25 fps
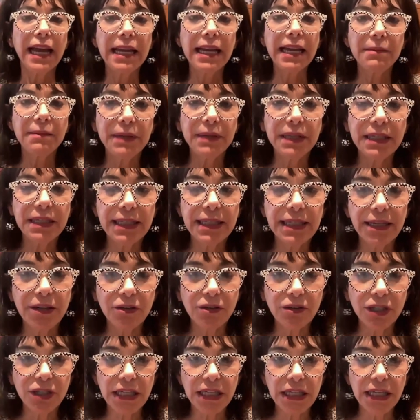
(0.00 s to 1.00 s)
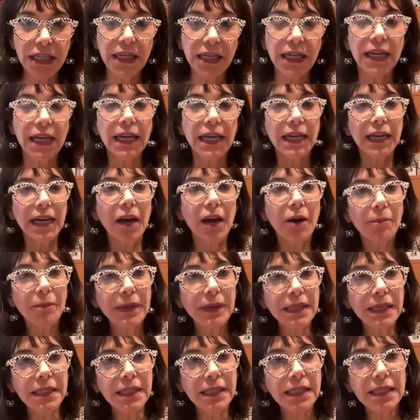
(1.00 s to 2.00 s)
A, B, C, or D. Now,
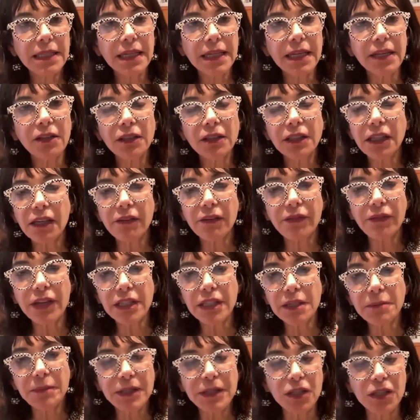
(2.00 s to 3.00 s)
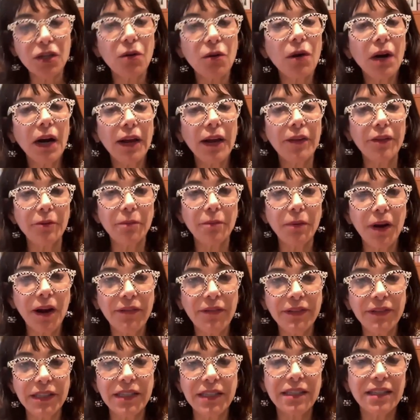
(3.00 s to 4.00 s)
B, C is guilty of this, but so are other
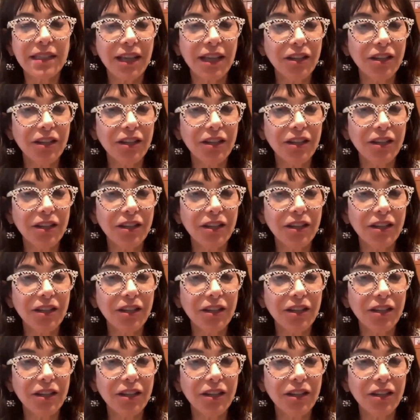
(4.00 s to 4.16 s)
provinces.